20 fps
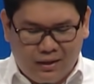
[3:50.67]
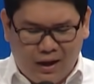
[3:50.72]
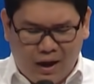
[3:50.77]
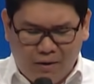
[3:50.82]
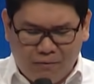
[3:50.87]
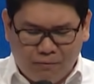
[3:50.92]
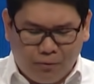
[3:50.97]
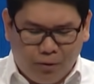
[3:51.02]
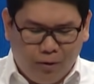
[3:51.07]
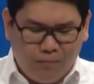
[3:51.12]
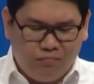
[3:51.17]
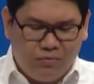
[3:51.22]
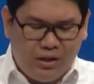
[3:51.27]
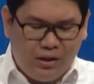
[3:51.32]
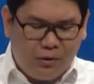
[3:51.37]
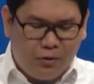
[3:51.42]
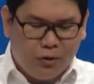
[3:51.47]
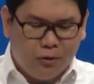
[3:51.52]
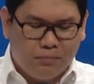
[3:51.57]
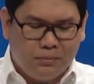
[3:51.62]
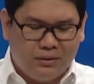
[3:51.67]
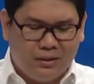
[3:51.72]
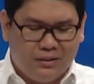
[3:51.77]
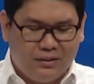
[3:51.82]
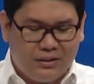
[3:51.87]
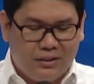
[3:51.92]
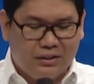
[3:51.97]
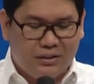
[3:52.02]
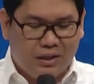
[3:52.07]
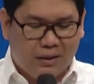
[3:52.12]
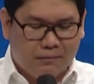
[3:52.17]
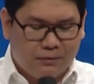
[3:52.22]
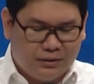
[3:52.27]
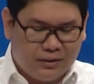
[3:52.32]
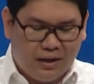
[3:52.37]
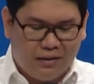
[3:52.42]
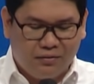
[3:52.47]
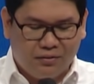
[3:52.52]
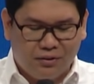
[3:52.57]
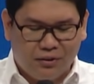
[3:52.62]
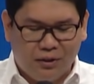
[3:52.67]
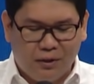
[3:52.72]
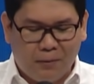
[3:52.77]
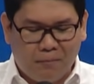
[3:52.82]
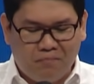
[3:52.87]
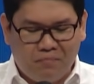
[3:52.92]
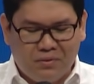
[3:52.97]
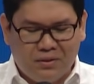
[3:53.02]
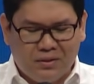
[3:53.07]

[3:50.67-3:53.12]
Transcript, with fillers: I formed D groups in C C F Center,